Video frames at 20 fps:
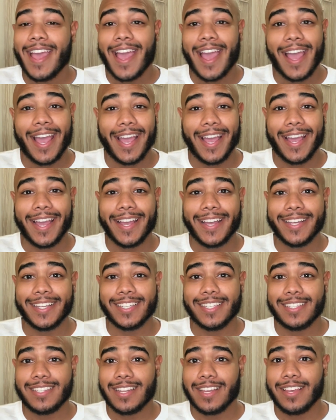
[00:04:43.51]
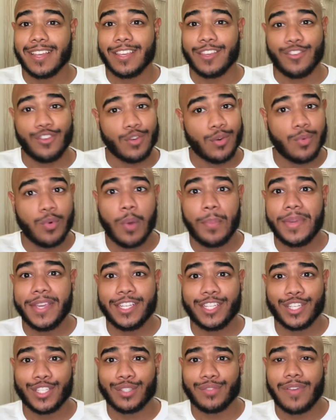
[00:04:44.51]
and you will be
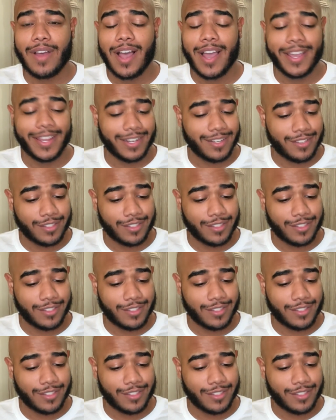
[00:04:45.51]
just fine.